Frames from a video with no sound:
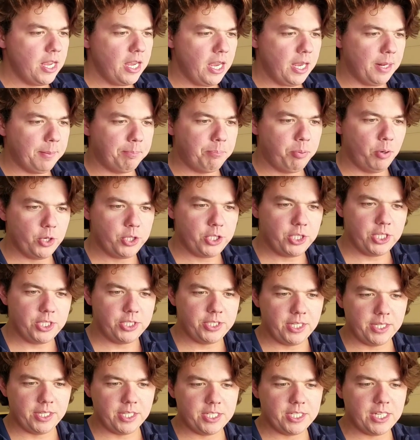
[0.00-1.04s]
and pushes
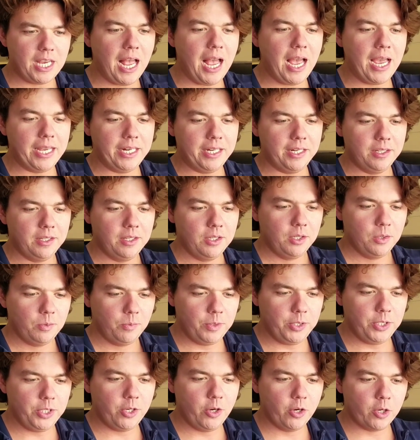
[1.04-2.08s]
to the side
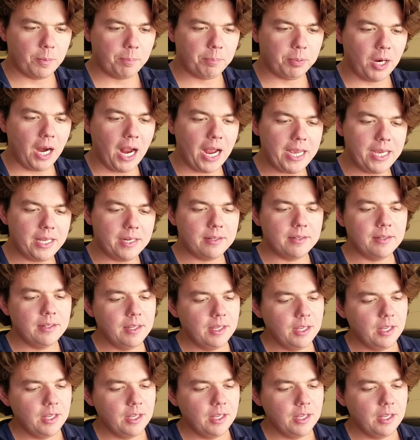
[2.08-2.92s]
when you go to pry it.